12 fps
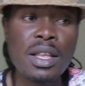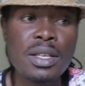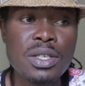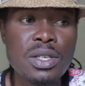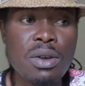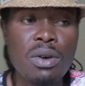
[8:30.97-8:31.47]

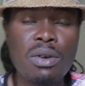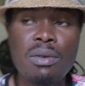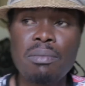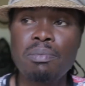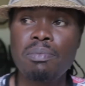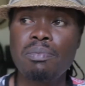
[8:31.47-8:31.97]
So
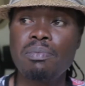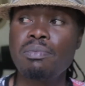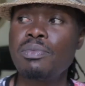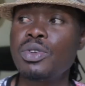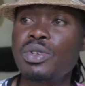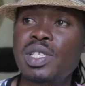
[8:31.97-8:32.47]

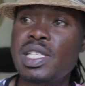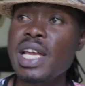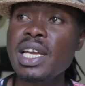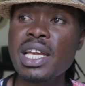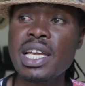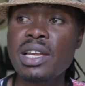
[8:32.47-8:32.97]
you're
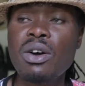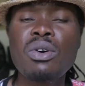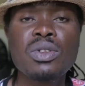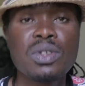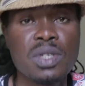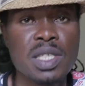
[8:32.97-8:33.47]
sending in
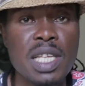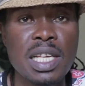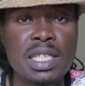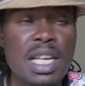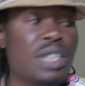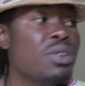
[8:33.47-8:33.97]
all those
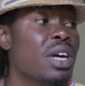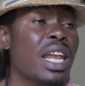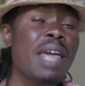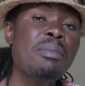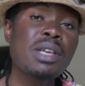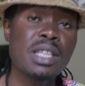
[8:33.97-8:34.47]
things and you're
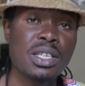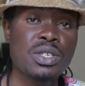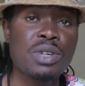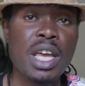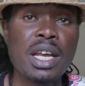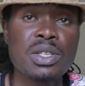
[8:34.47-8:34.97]
claiming that
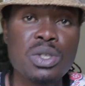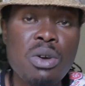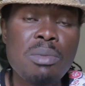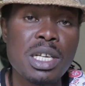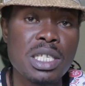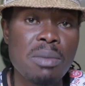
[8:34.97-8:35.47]
you care so
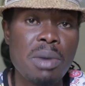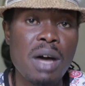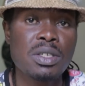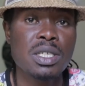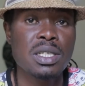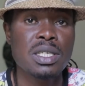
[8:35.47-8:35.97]
much
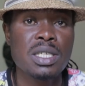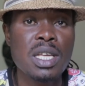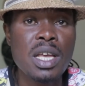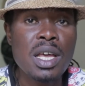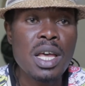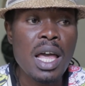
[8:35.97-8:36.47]
about us.
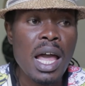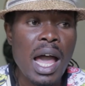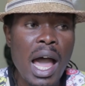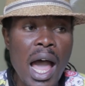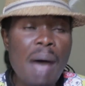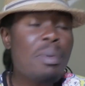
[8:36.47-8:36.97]

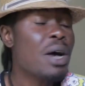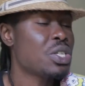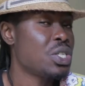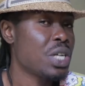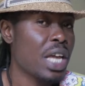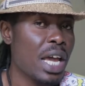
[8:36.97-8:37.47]
How
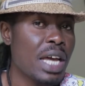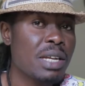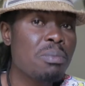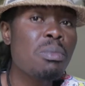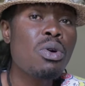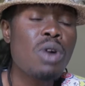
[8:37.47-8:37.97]
about you cared
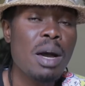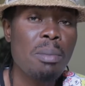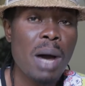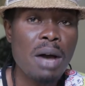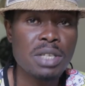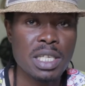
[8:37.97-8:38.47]
more
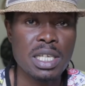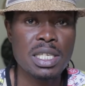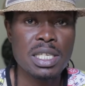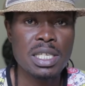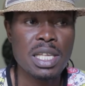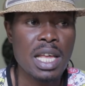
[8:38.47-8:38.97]
about
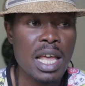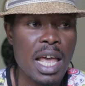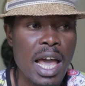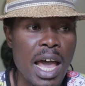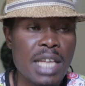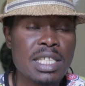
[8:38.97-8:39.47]
us
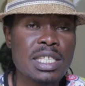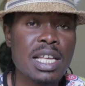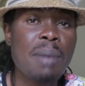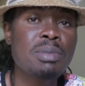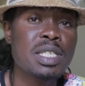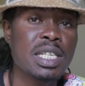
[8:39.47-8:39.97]
and
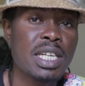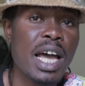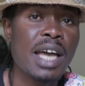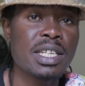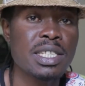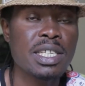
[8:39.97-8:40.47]

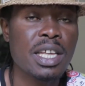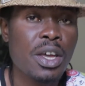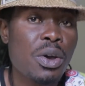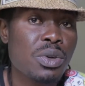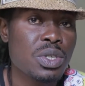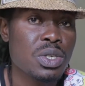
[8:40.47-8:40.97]
subsidized the
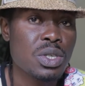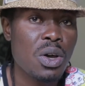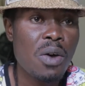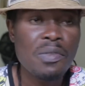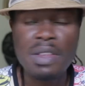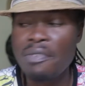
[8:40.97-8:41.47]
cost
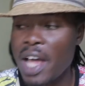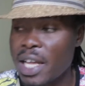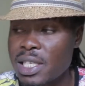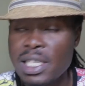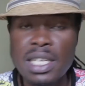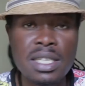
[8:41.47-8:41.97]
of the
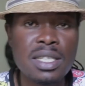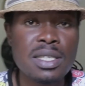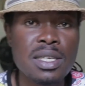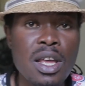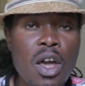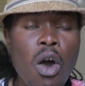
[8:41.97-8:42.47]

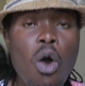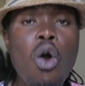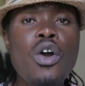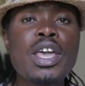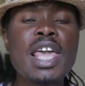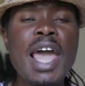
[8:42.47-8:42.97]
vaccines,
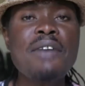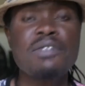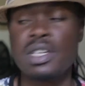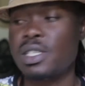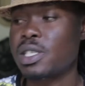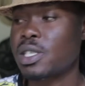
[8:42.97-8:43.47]
or gave
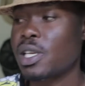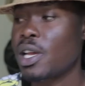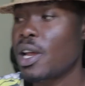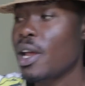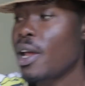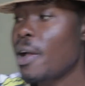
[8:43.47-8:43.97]
us
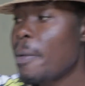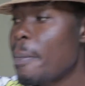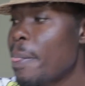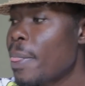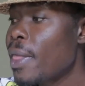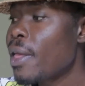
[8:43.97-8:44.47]

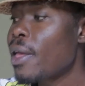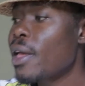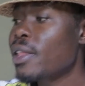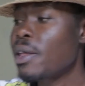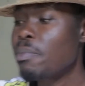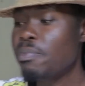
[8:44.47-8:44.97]

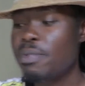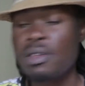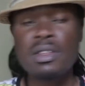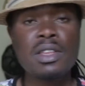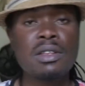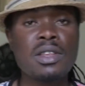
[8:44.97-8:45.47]

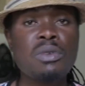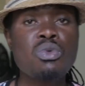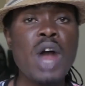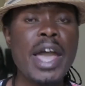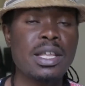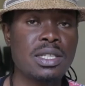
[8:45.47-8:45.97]
the
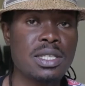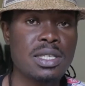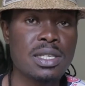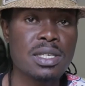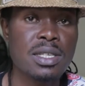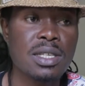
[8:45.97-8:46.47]
rights